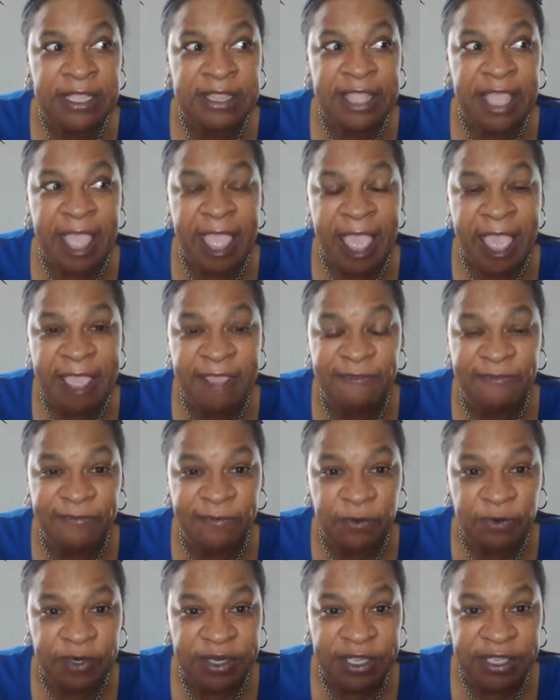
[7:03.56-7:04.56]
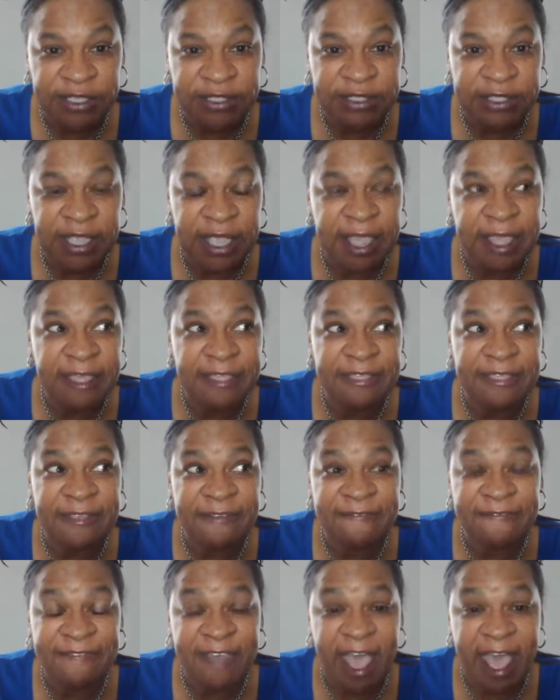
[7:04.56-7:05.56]
the hatefulness,
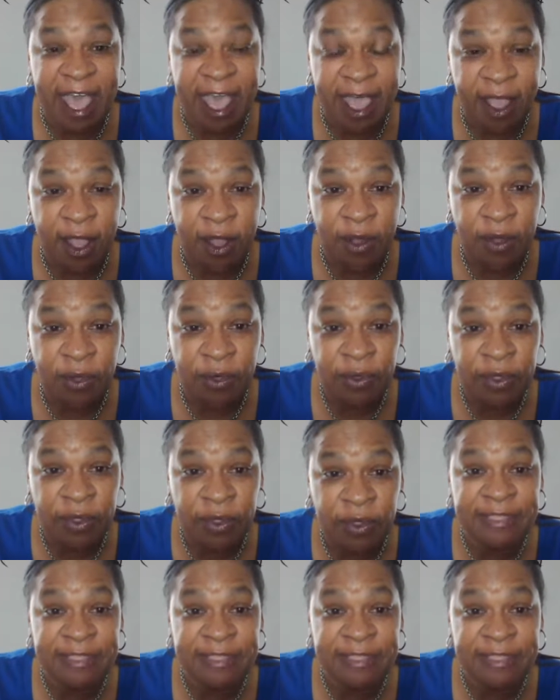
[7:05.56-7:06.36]
the vile,